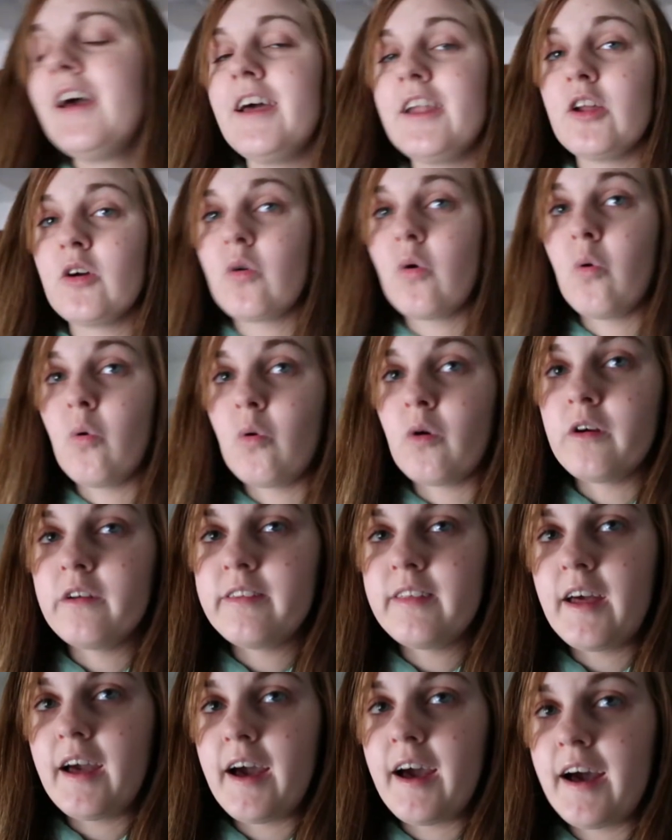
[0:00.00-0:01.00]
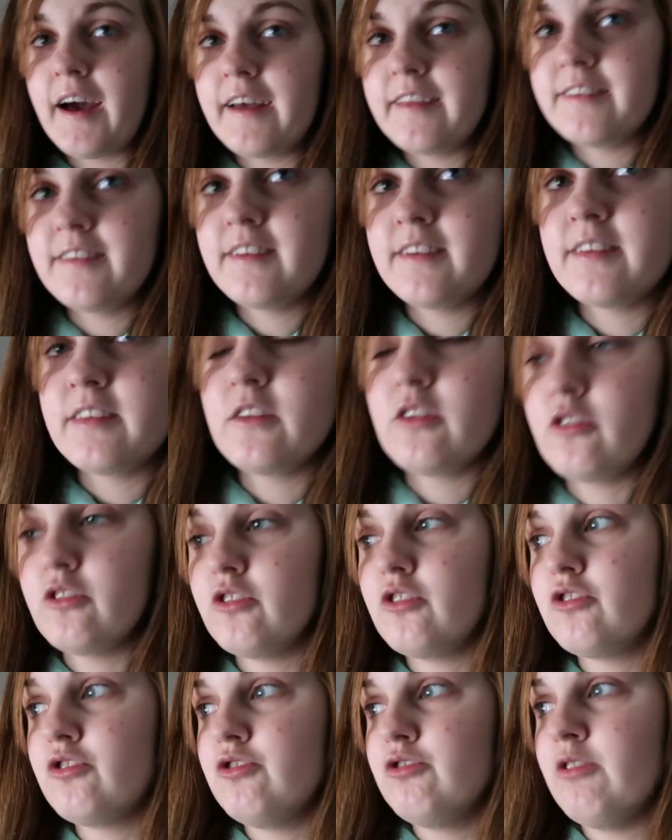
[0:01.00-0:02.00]
And of course it has this little
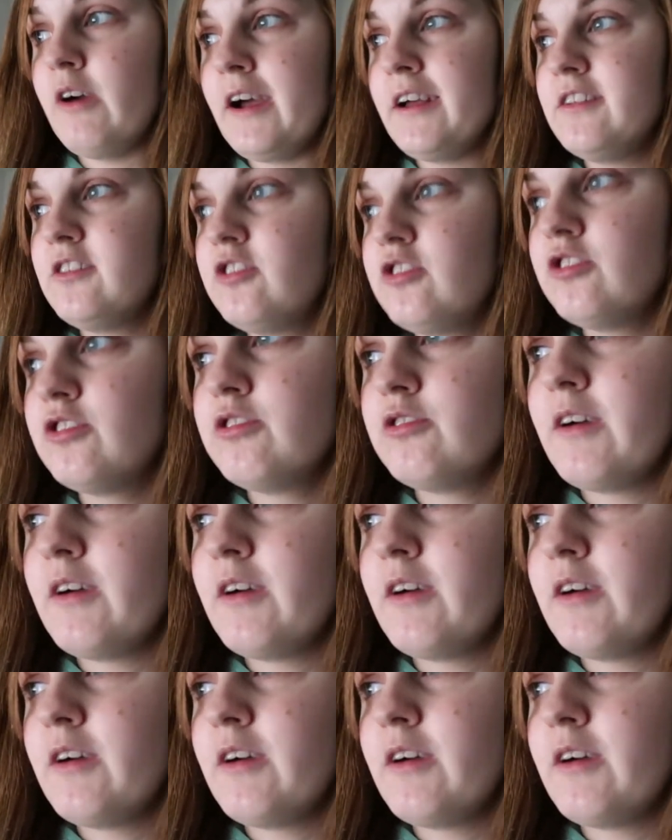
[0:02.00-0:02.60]
stretch